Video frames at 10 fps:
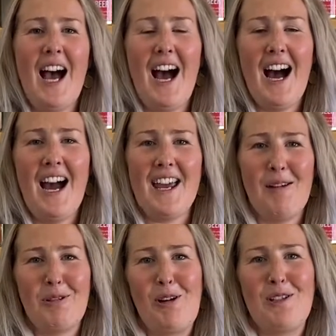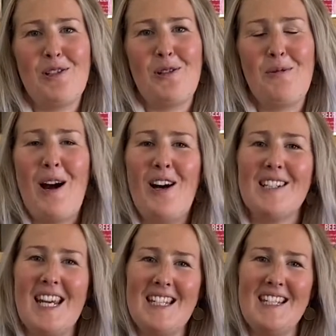I am going to do our
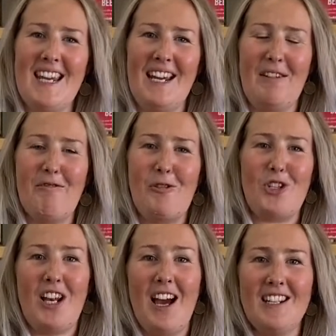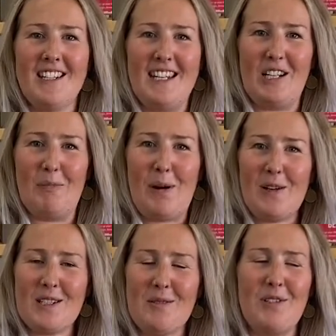tasting for July's Tea Club box,